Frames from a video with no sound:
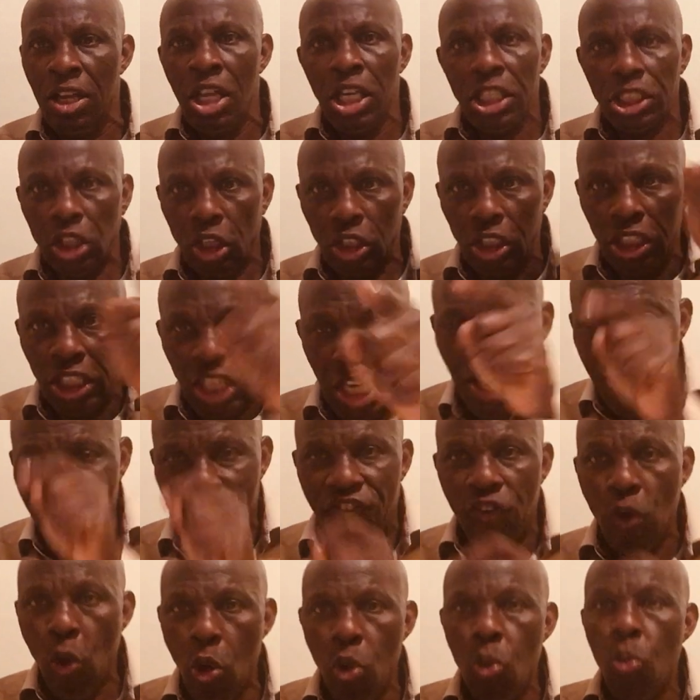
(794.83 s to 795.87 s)
So
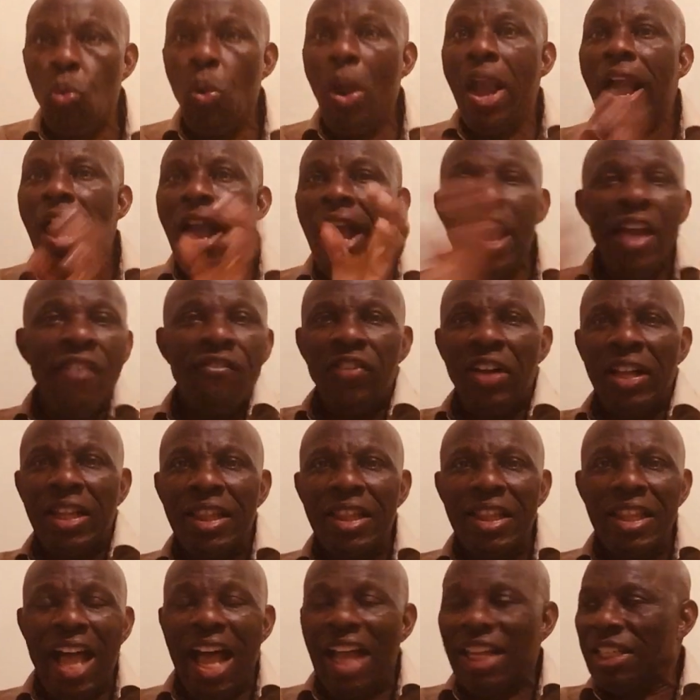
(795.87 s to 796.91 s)
therefore, wherever
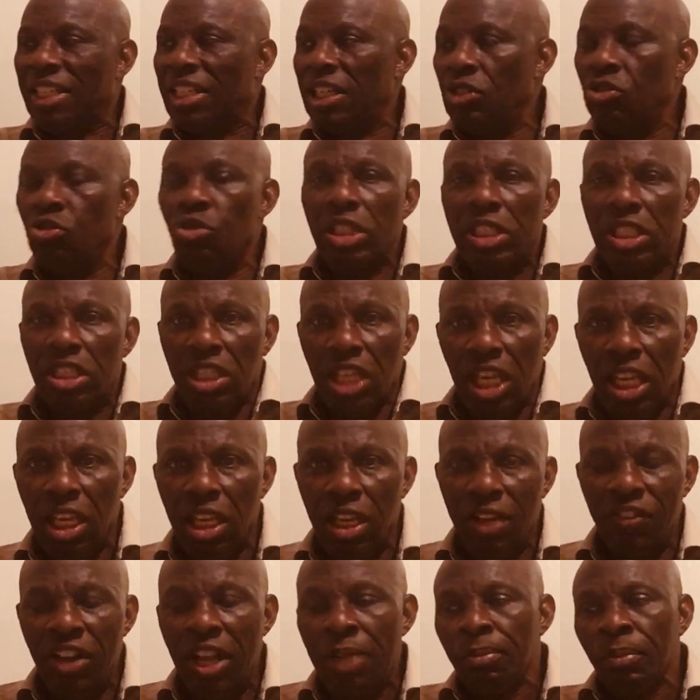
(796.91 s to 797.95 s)
Lot receive,